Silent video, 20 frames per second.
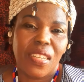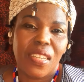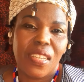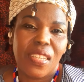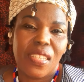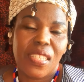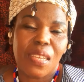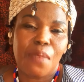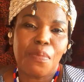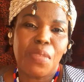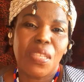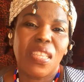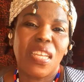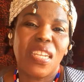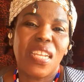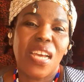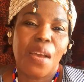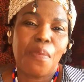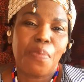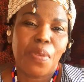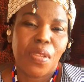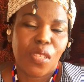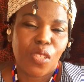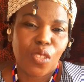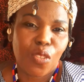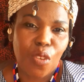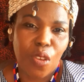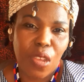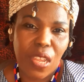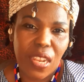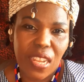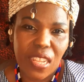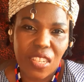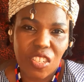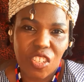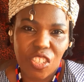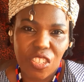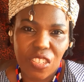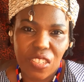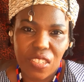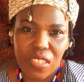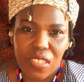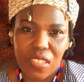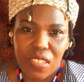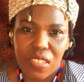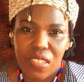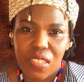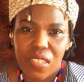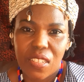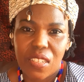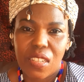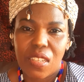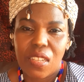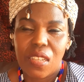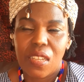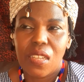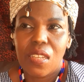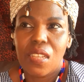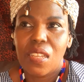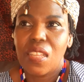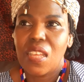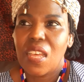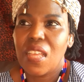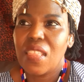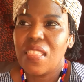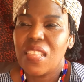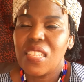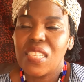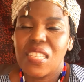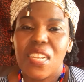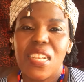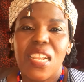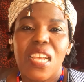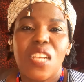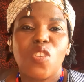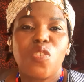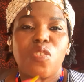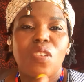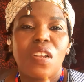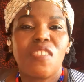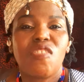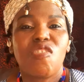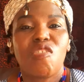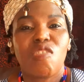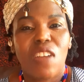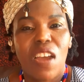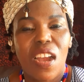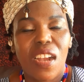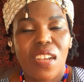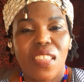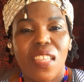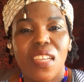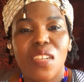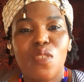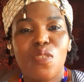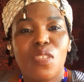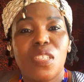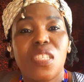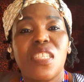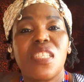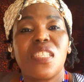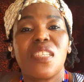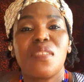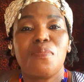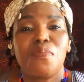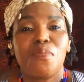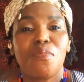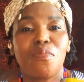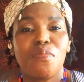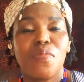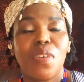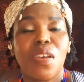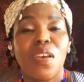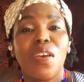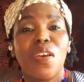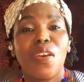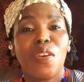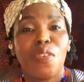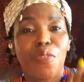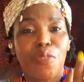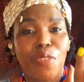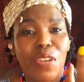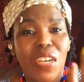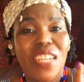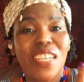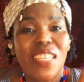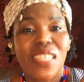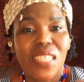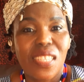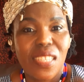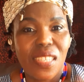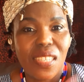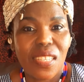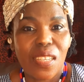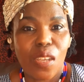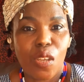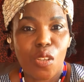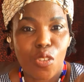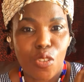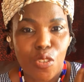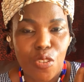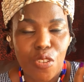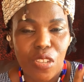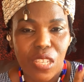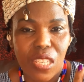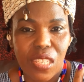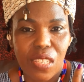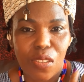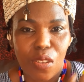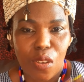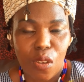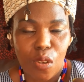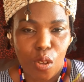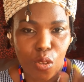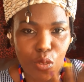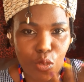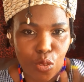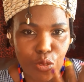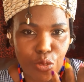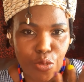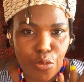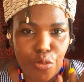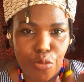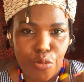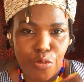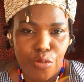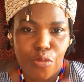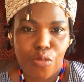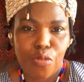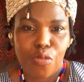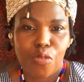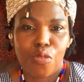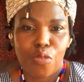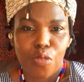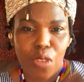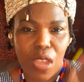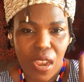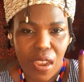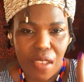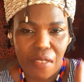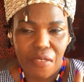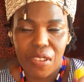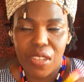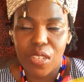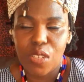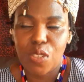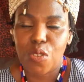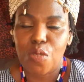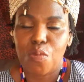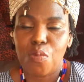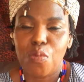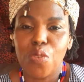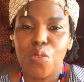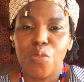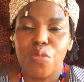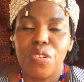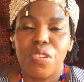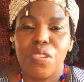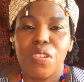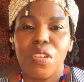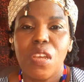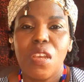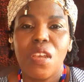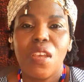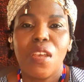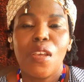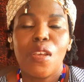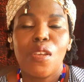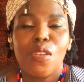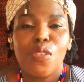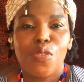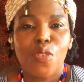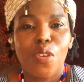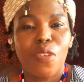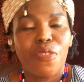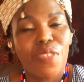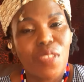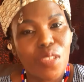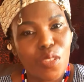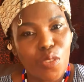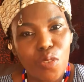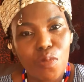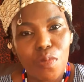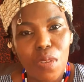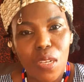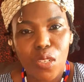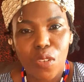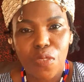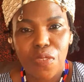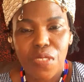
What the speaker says: something that happens to your energy, and there's a natural drug that your system releases onto you to elevate your mood. So if there's too much of